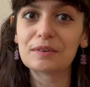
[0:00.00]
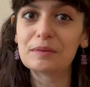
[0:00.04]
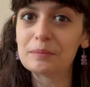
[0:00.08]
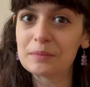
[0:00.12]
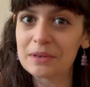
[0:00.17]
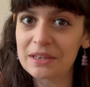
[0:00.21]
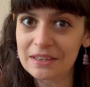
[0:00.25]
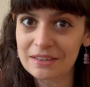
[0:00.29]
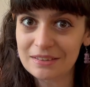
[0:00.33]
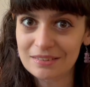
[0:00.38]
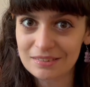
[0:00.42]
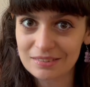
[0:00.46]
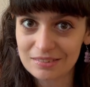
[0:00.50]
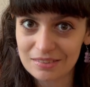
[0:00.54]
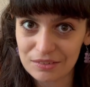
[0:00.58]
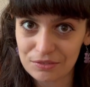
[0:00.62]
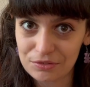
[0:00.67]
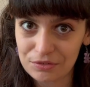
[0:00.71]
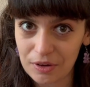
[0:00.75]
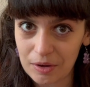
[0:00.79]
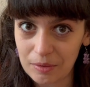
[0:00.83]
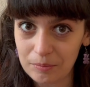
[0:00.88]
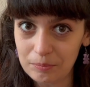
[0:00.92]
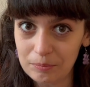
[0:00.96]
me is the
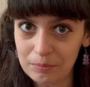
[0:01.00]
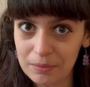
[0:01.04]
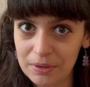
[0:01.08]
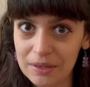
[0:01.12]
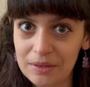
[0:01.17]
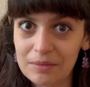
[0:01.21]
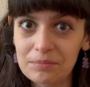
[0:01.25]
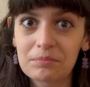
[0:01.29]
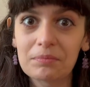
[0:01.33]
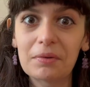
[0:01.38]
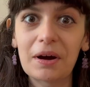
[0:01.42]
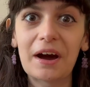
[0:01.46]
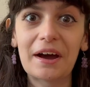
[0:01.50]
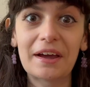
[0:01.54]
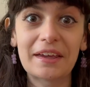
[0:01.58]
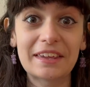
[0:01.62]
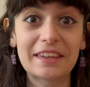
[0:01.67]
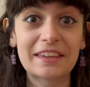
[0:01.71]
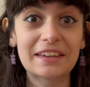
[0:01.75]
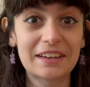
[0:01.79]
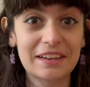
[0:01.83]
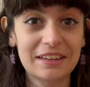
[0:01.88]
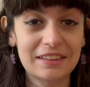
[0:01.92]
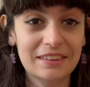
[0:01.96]
fun bit, but I
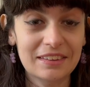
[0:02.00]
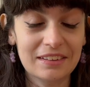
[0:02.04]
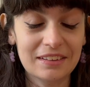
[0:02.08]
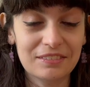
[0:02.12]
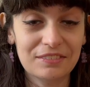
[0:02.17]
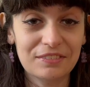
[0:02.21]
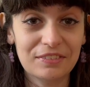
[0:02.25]
get that